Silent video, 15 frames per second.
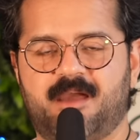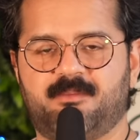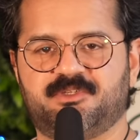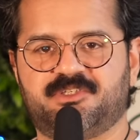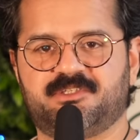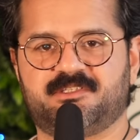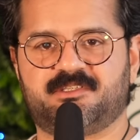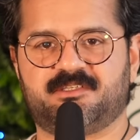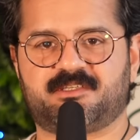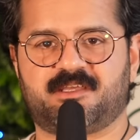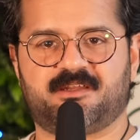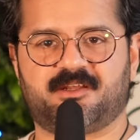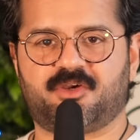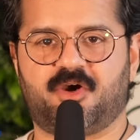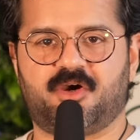How much is this
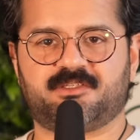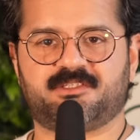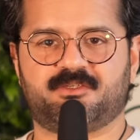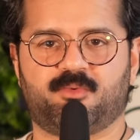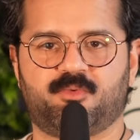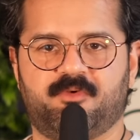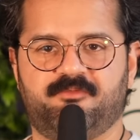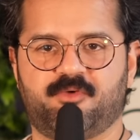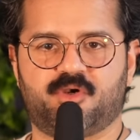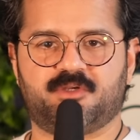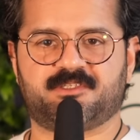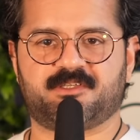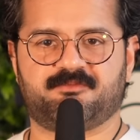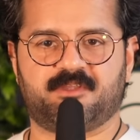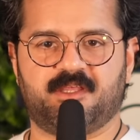gonna cost to
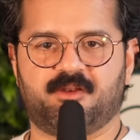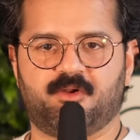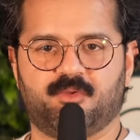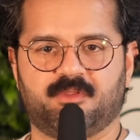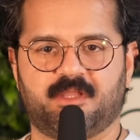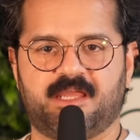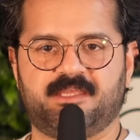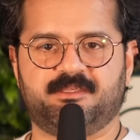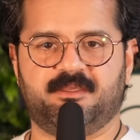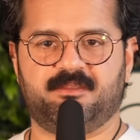reverse if they don't like